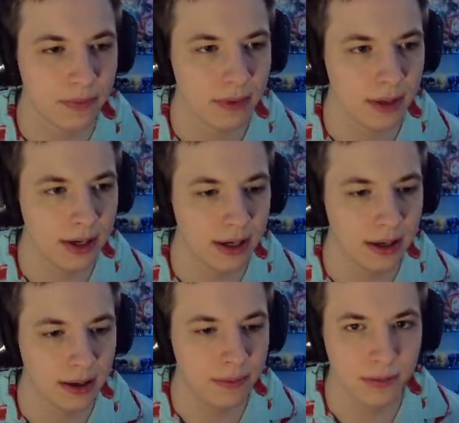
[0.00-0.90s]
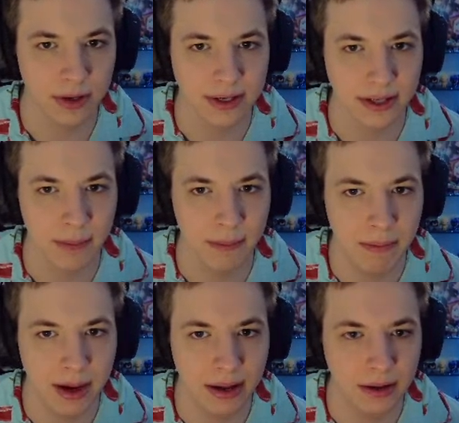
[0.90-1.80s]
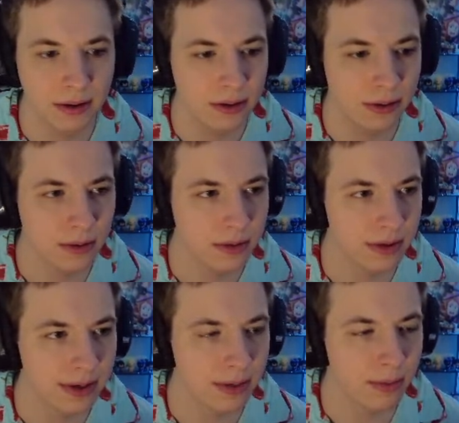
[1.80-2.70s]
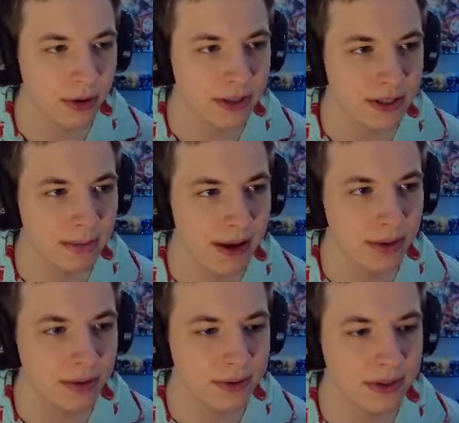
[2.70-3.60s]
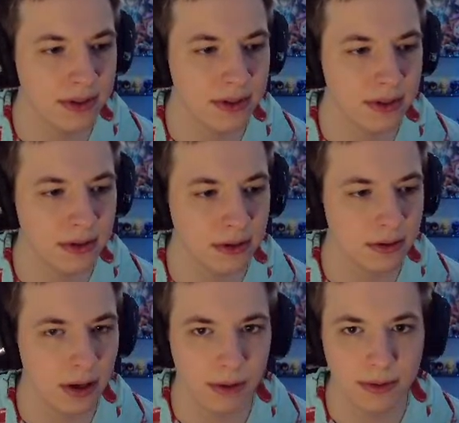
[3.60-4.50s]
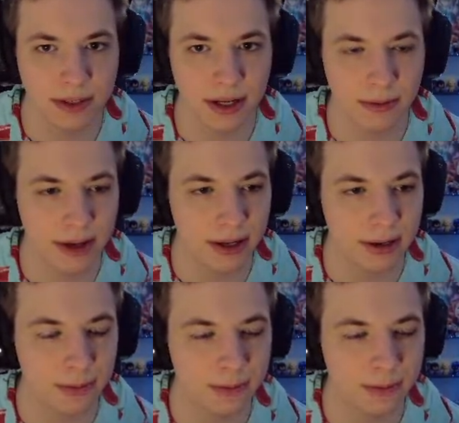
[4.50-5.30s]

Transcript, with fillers: Um, got a meadow, get more of these mountains. Oh, there was another meadow.